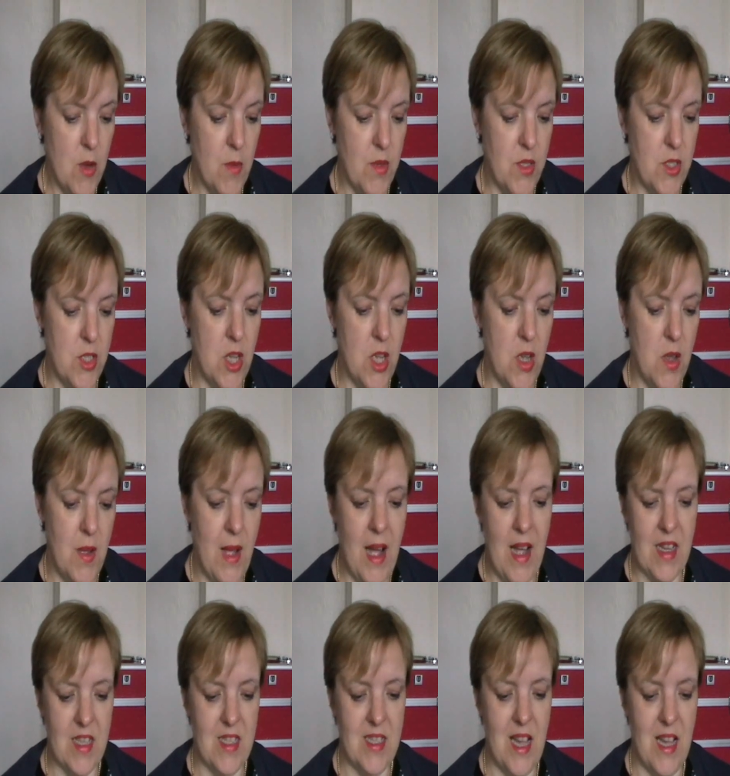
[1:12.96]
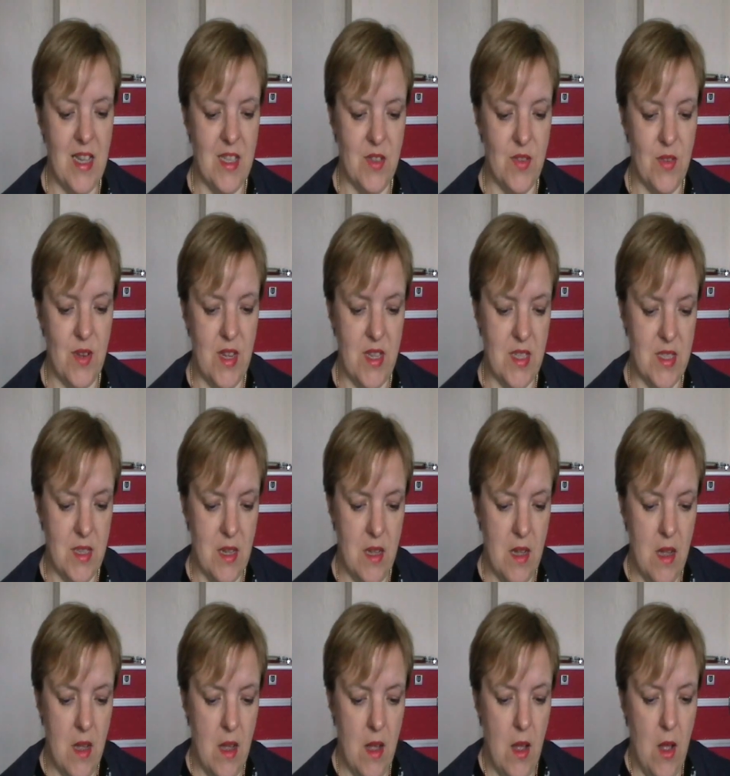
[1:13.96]
Number two, accessories.
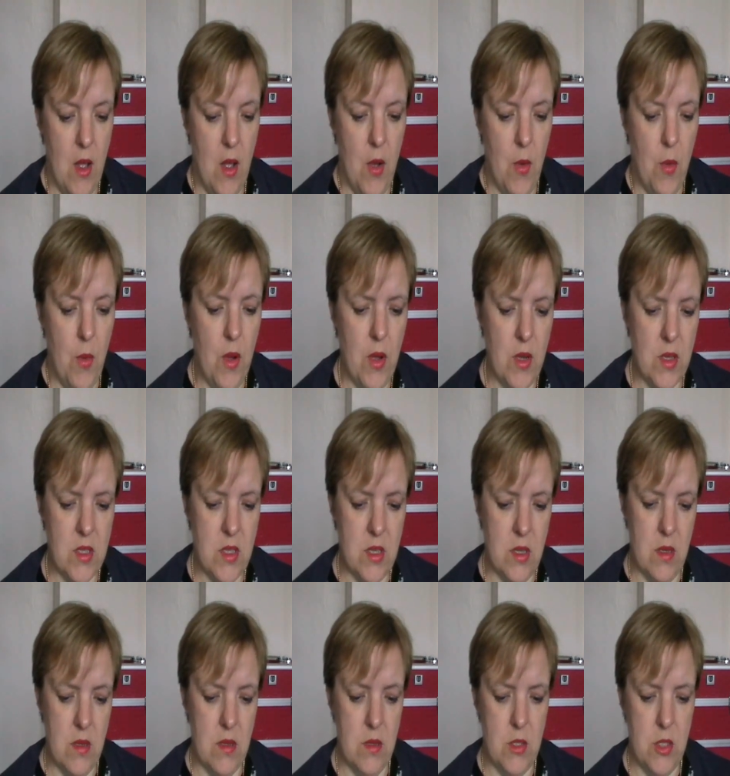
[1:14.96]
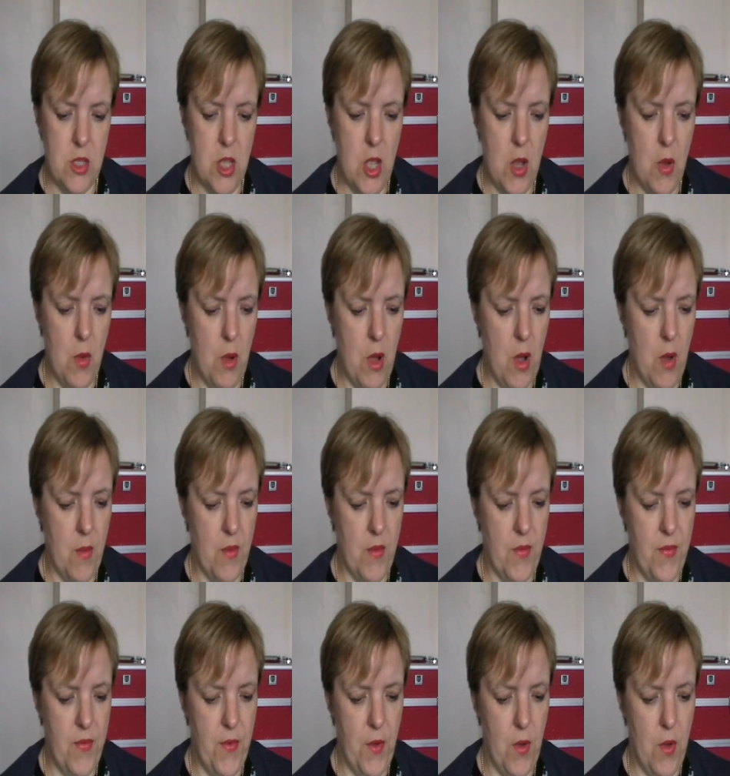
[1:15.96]
What do you
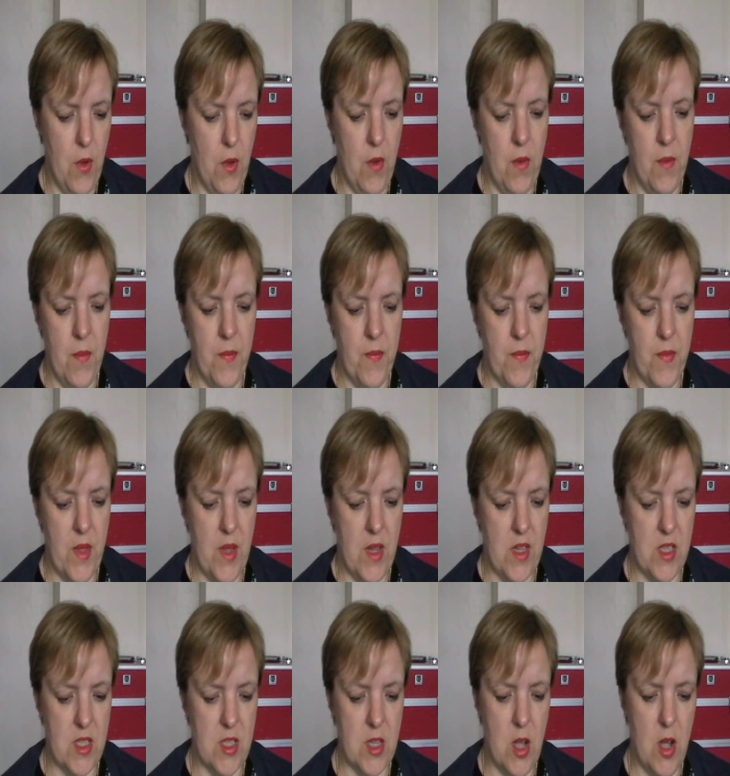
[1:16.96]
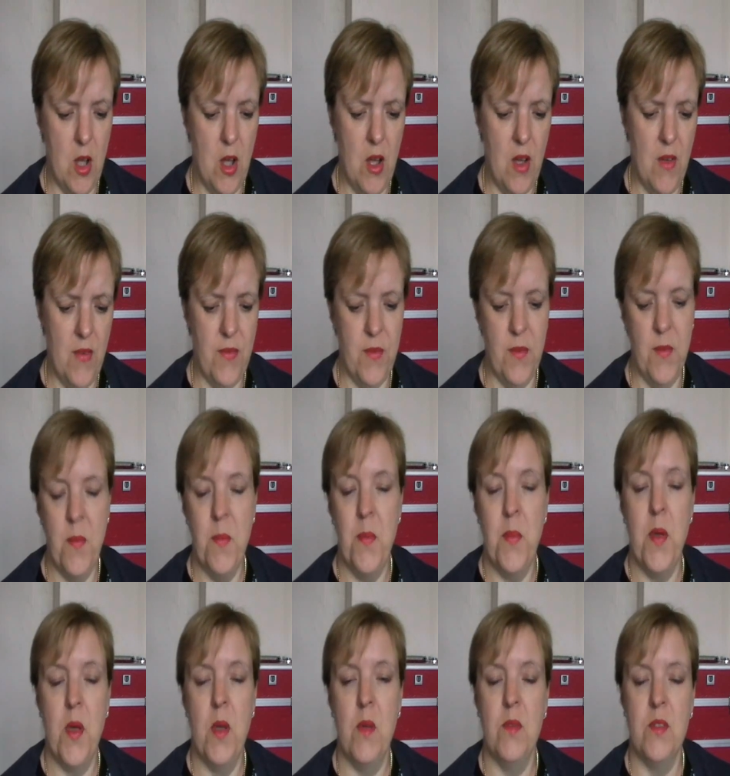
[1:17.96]
opt for? A scarf,
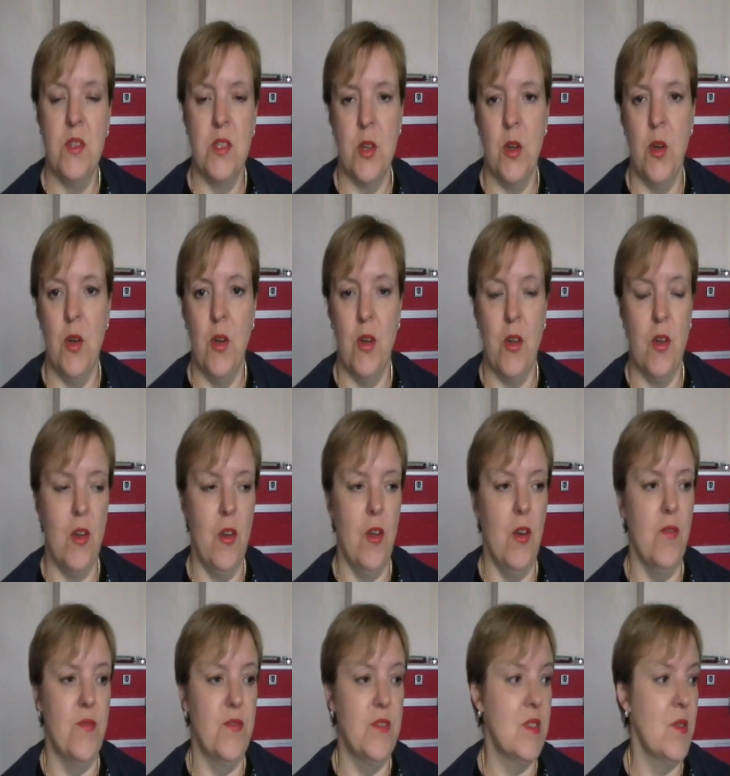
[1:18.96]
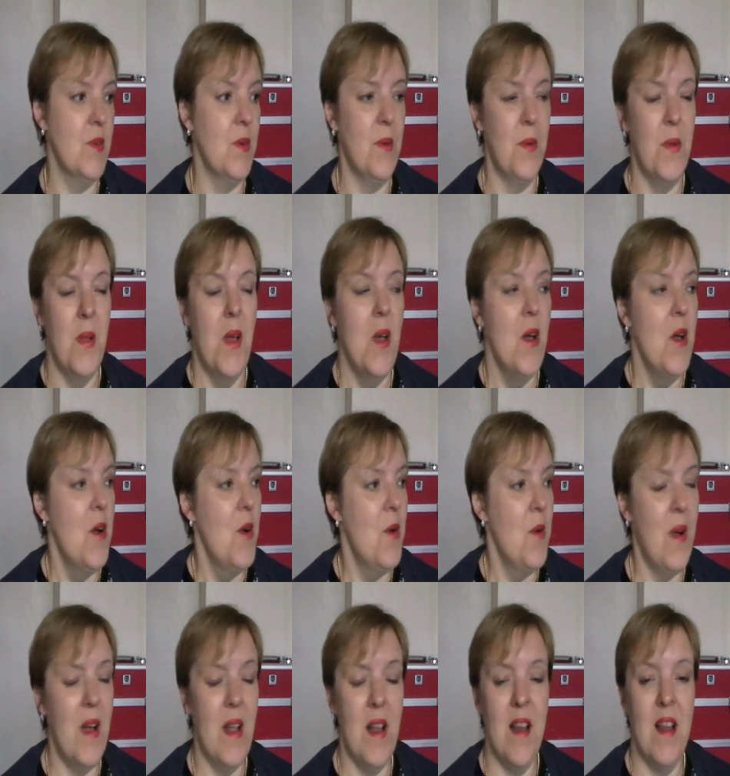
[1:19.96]
boots or gloves?
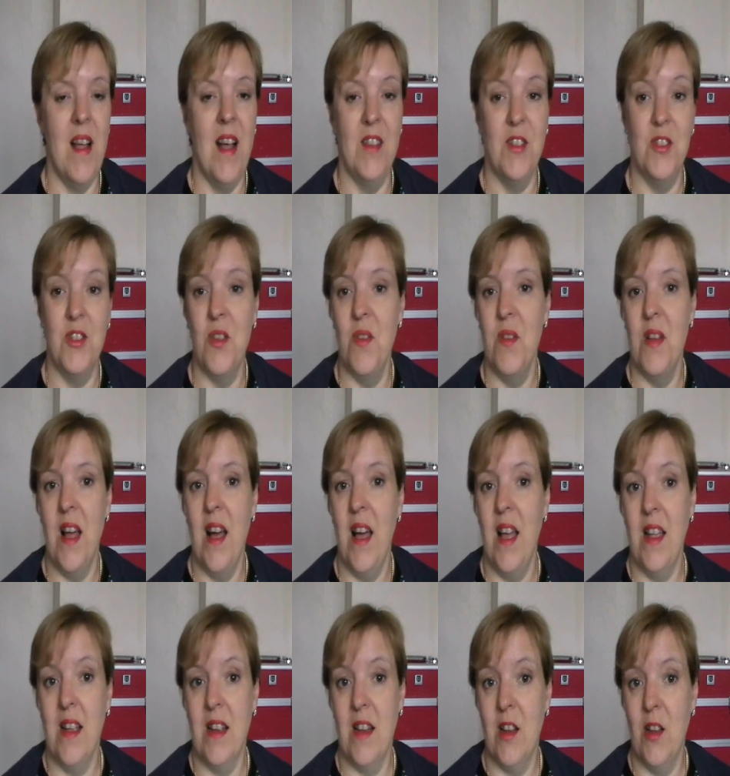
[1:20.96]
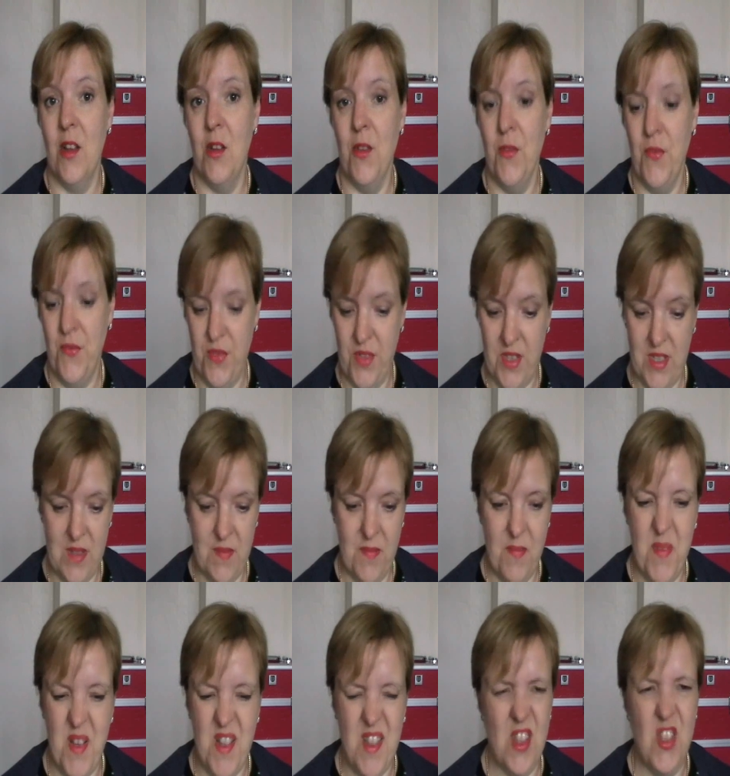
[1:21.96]
Well, I do like gloves,
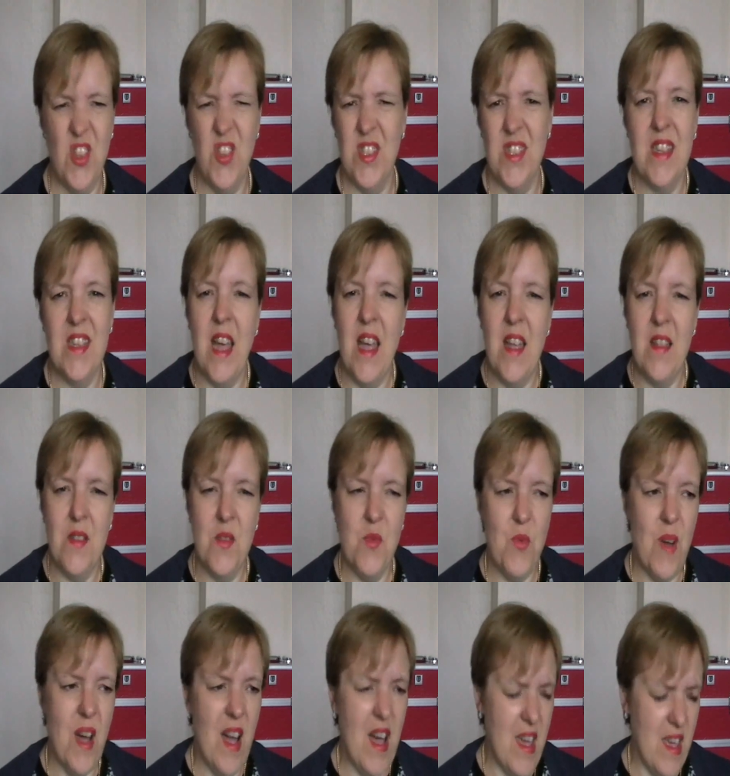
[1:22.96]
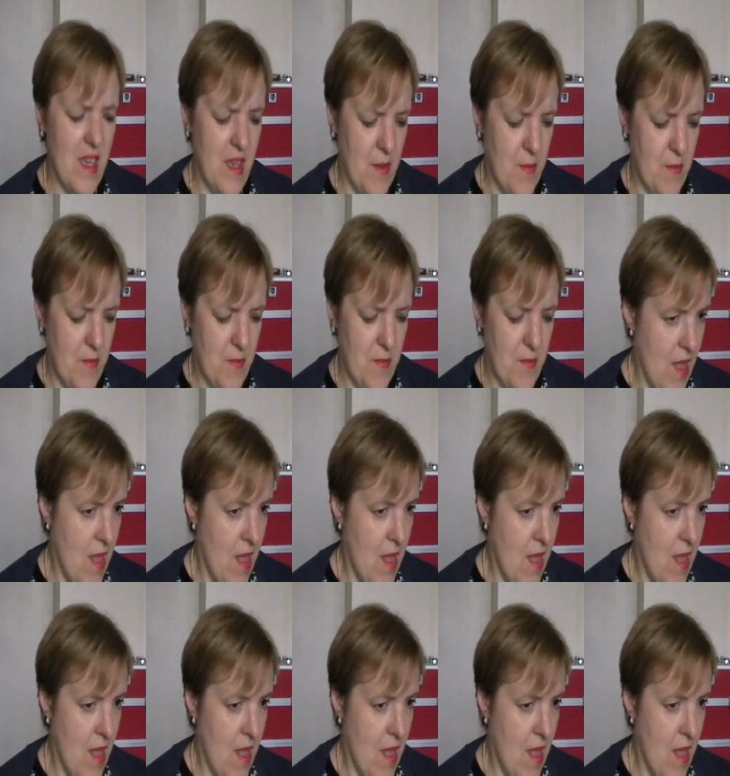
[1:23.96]
but they just get in the way.